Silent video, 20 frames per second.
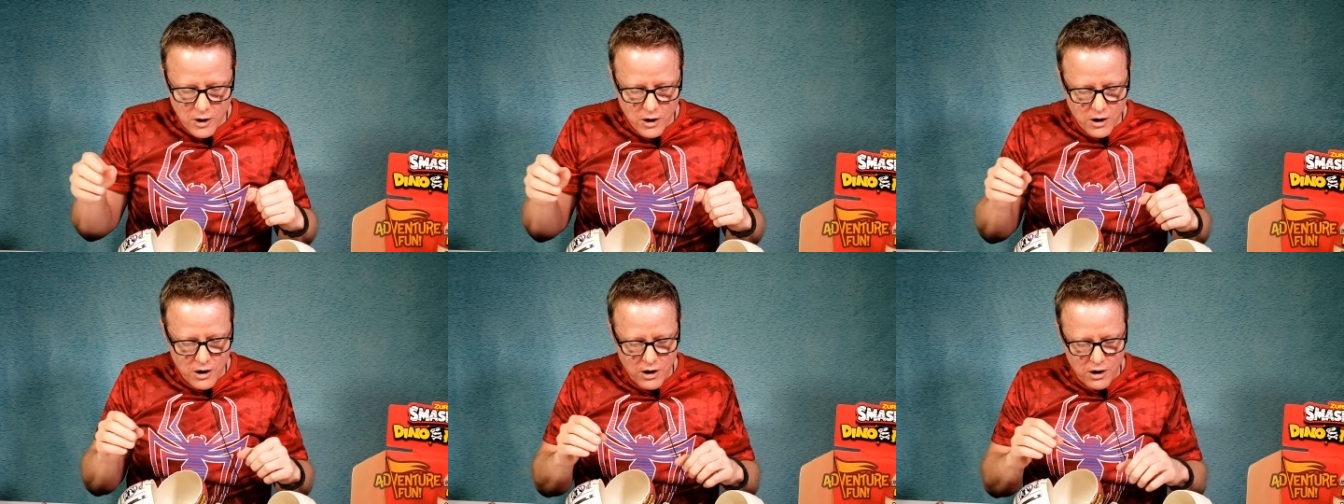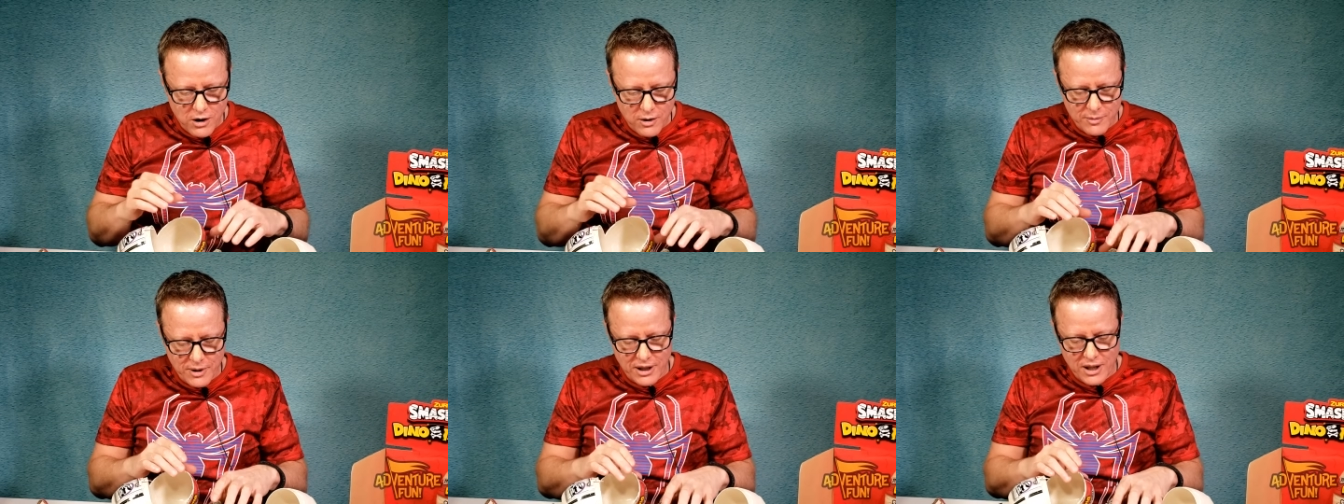
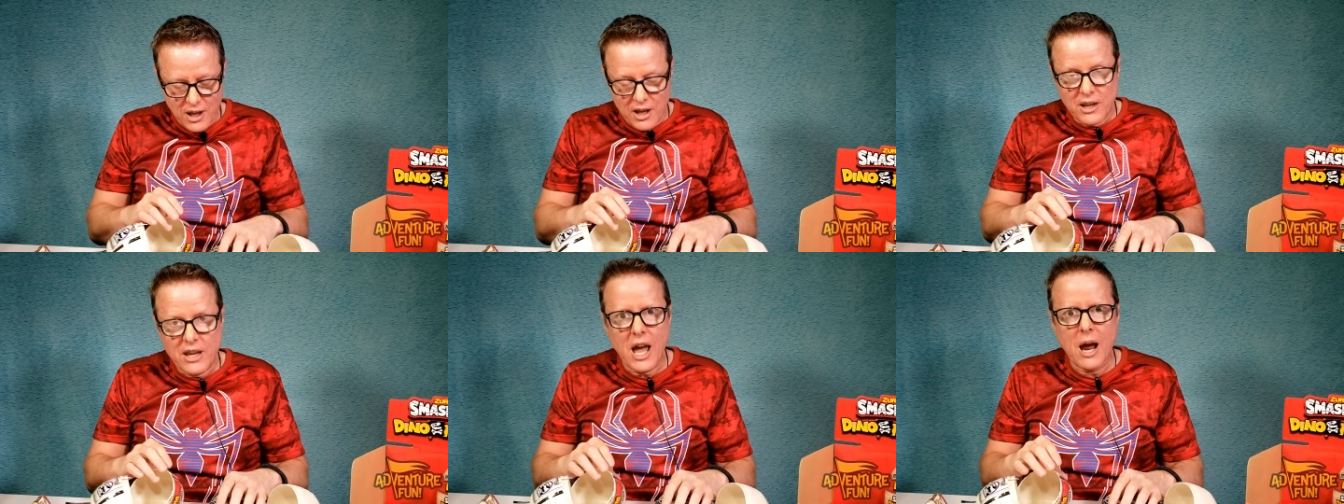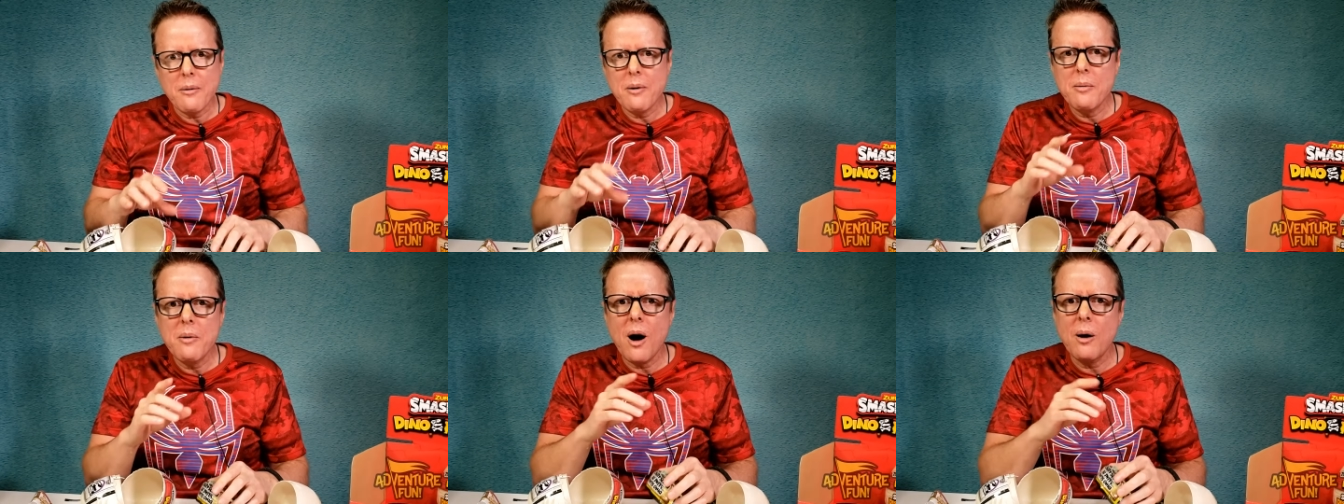oh, my.
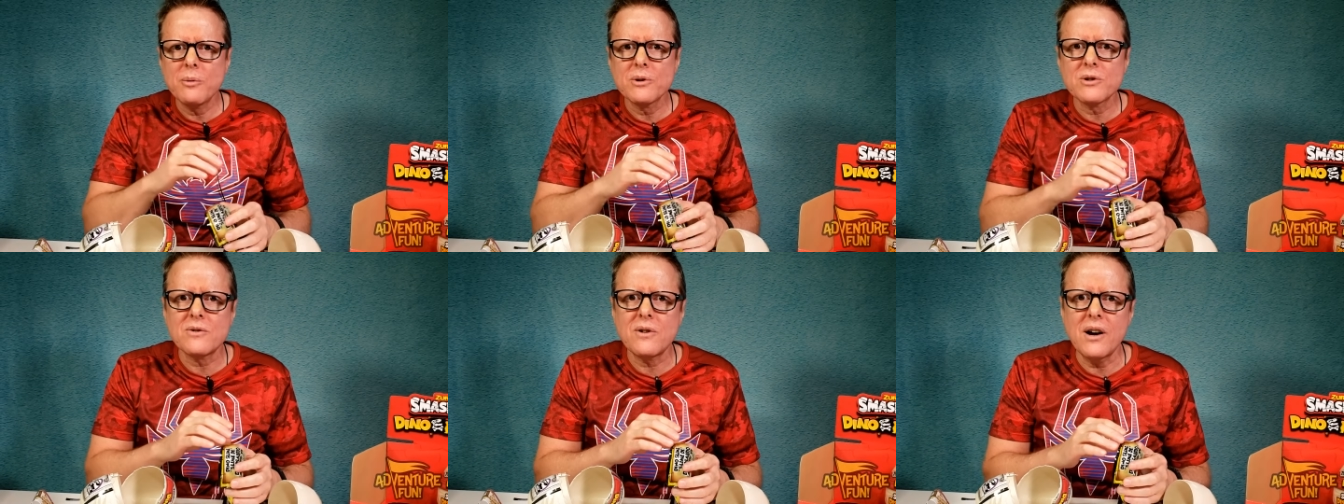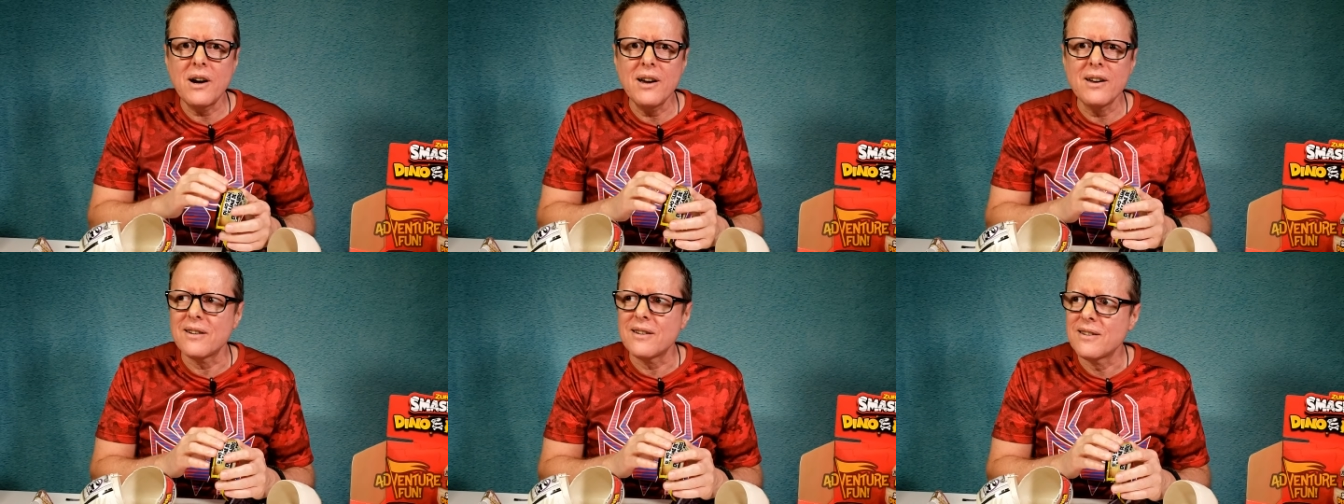Camera Mom was
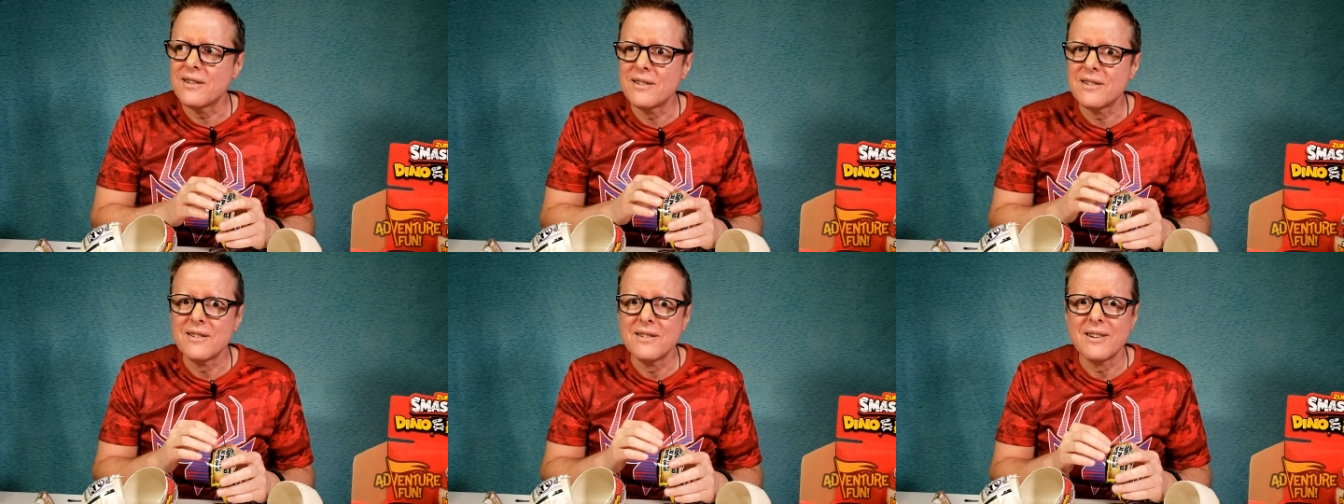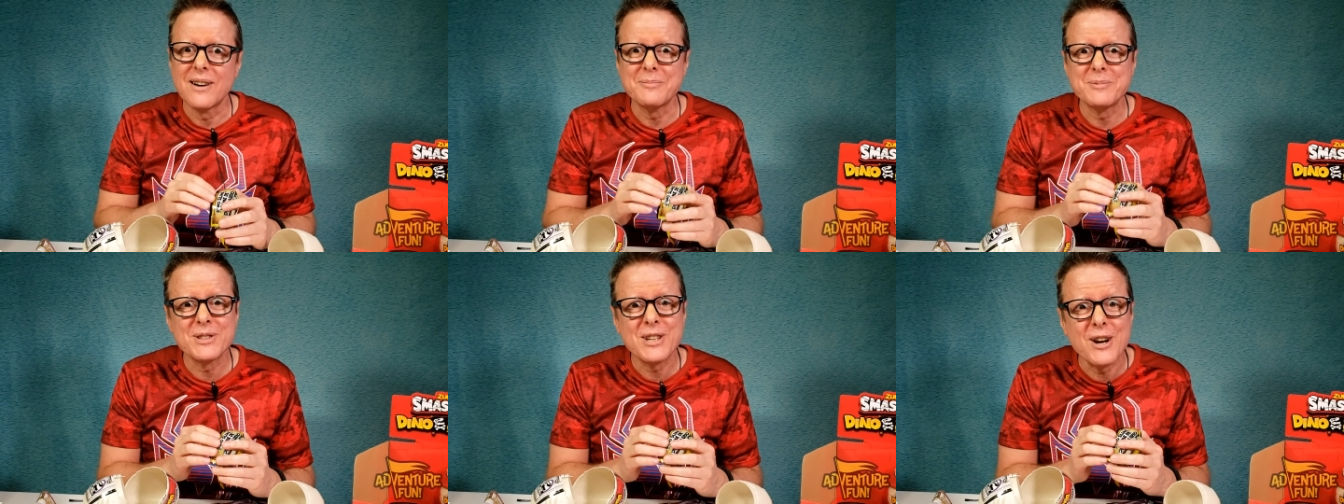right.
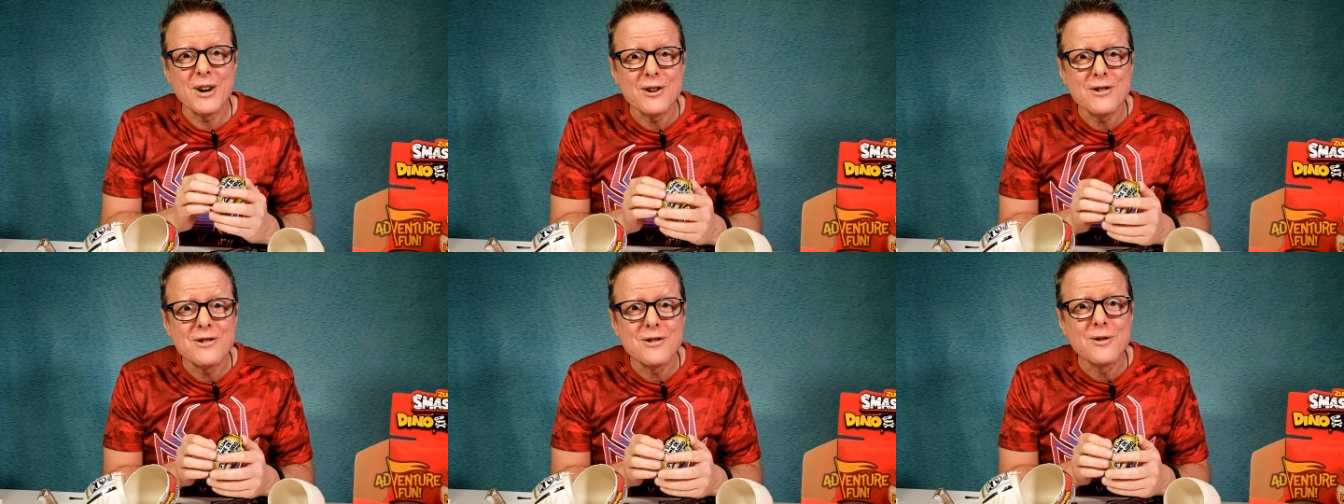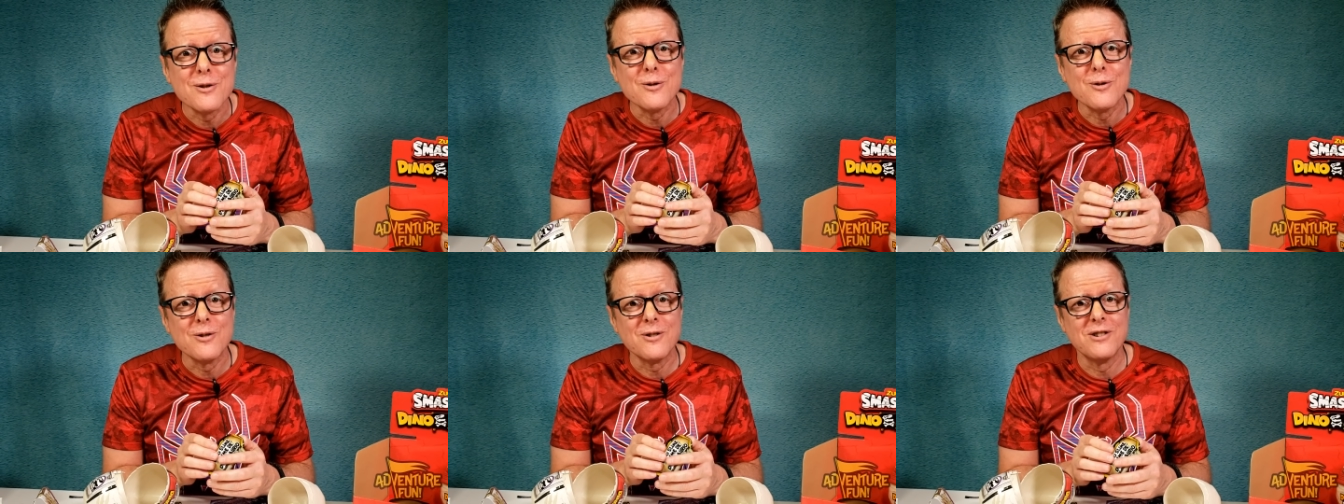I'm scared
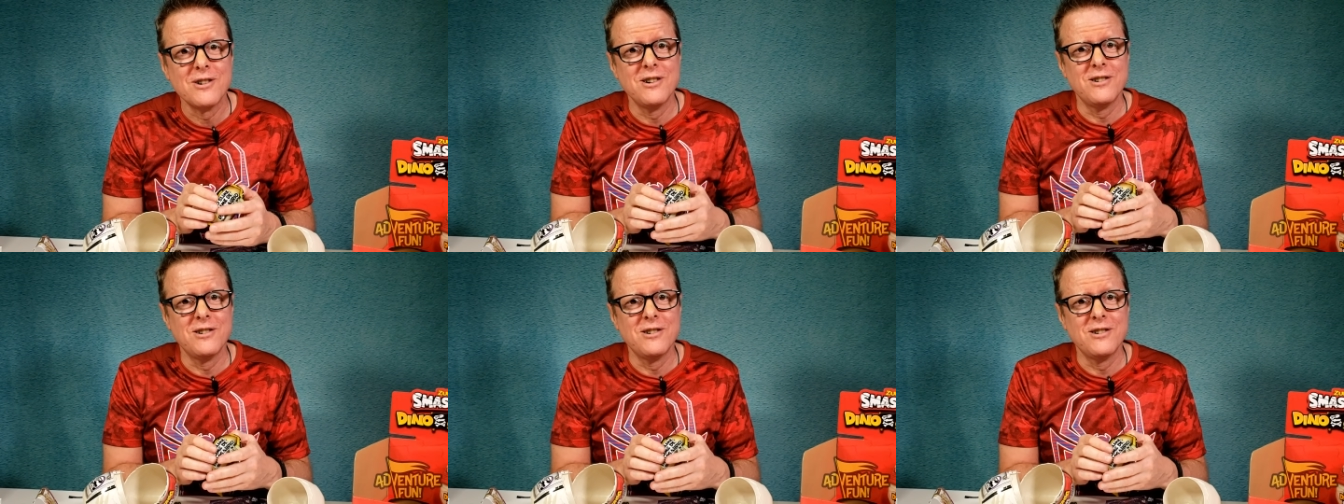too.